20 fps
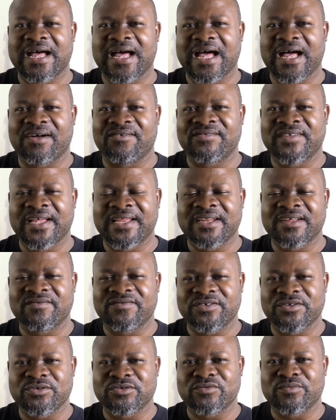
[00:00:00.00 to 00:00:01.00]
I've done a
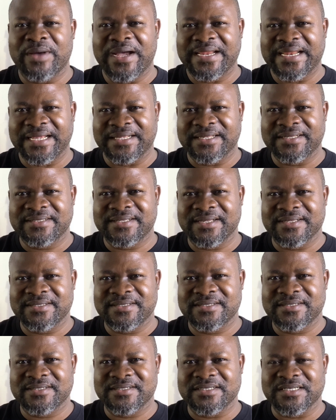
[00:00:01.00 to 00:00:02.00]
few
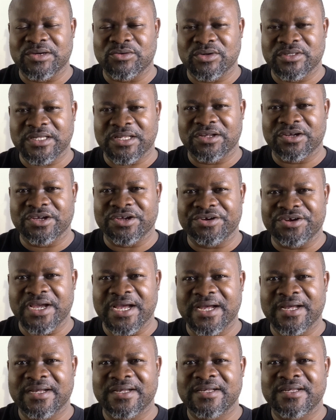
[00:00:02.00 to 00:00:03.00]
biodigesters in the waterlogged
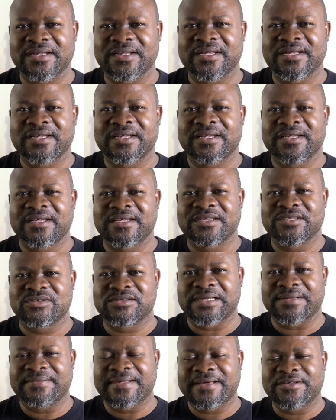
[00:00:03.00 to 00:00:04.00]
area. So
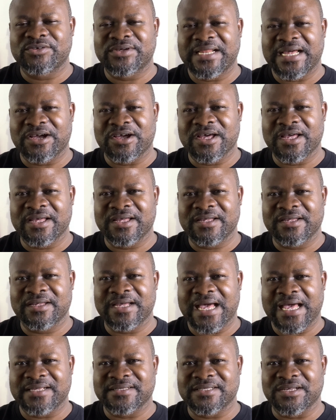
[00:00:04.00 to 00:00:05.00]
sometimes when I get
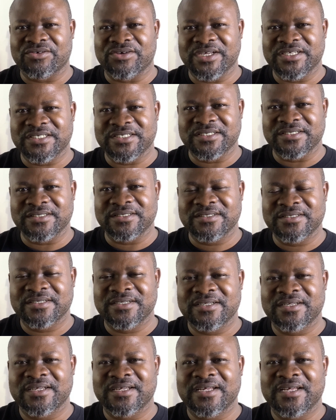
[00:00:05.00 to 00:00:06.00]
asked the question,
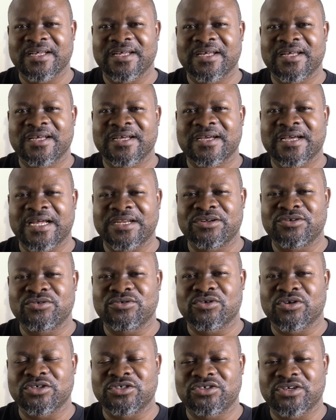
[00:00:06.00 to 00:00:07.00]
can you
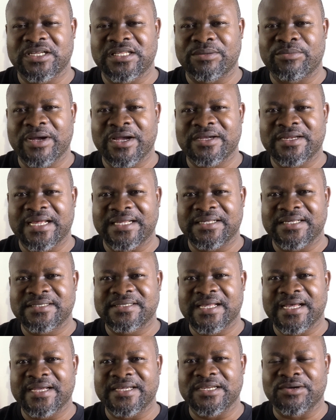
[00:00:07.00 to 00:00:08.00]
construct a
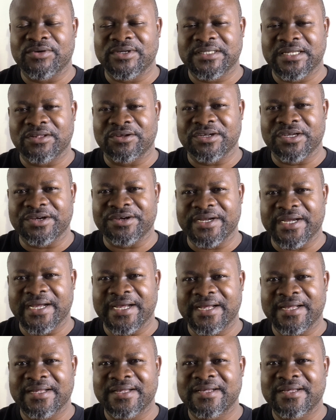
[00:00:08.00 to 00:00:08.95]
biodigester in a waterlogged area?